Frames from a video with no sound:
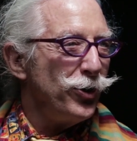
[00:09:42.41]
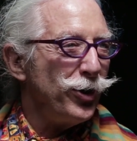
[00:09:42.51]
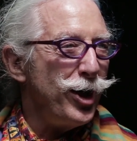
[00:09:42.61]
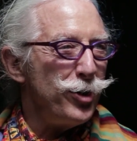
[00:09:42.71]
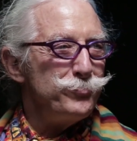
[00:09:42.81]

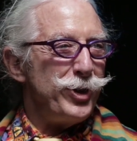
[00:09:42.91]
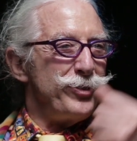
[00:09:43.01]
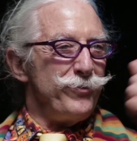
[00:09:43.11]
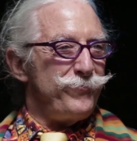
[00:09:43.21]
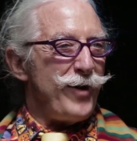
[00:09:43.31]
or how
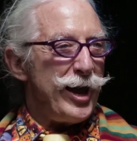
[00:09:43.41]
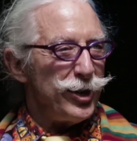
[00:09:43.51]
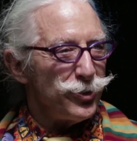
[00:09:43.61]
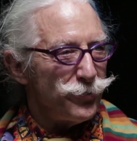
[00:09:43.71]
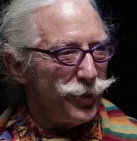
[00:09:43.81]
big the
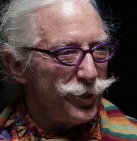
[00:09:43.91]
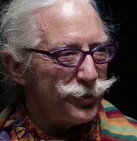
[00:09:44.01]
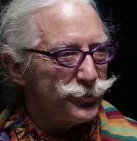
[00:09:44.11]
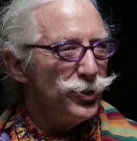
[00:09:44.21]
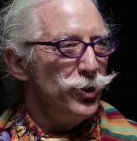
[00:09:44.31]
fire
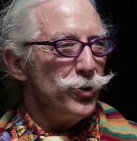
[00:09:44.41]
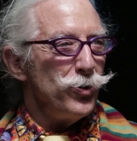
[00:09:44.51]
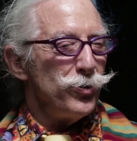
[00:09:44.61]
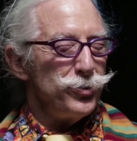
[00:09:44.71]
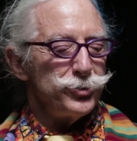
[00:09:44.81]
is,
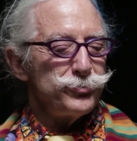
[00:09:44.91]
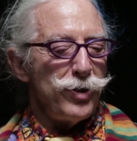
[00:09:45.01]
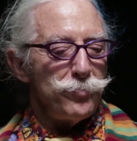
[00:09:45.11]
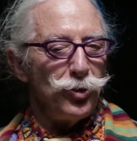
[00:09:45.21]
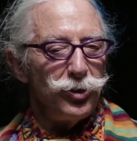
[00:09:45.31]
or the
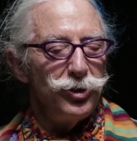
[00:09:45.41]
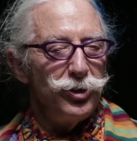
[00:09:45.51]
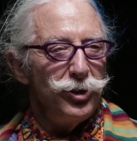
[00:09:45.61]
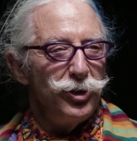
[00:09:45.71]
trouble.